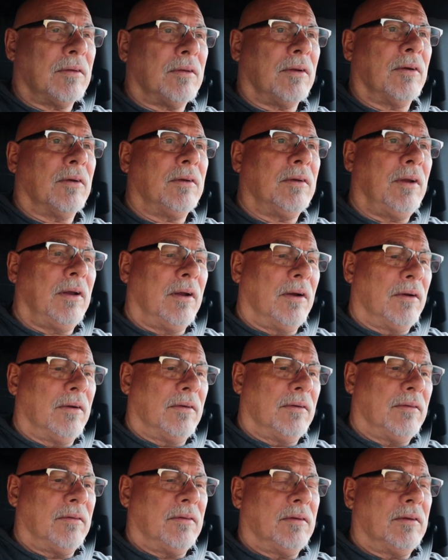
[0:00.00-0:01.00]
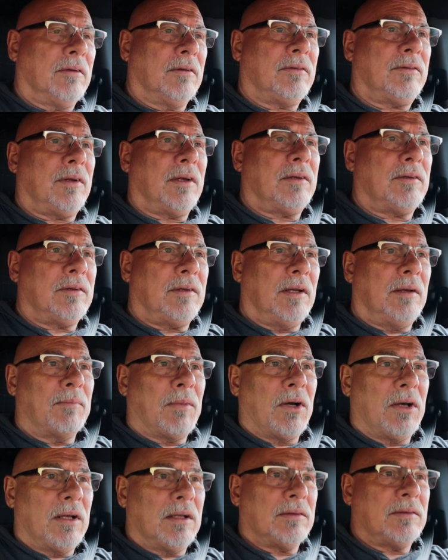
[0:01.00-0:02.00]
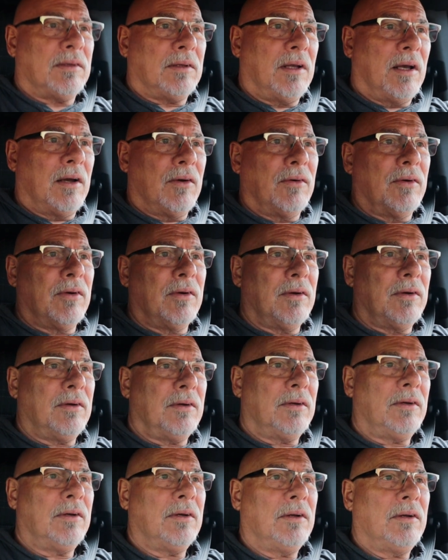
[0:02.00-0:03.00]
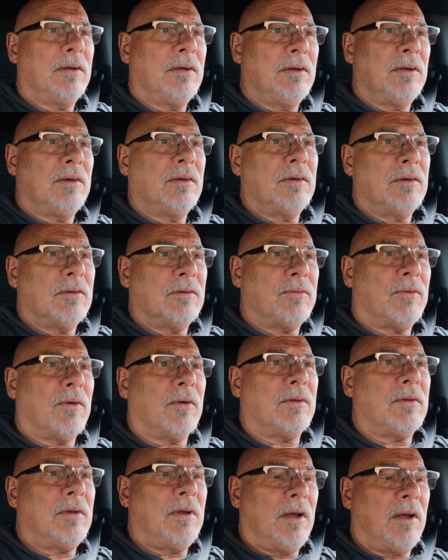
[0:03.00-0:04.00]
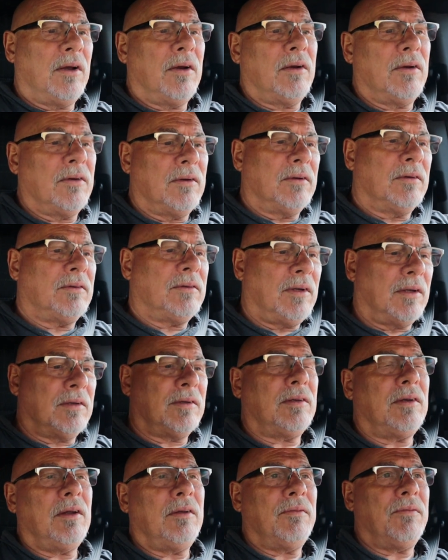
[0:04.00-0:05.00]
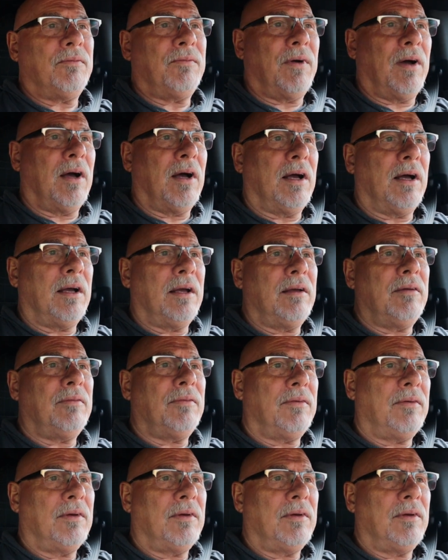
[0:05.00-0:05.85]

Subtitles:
3rd gear, 60 miles an hour. 4th gear, 65.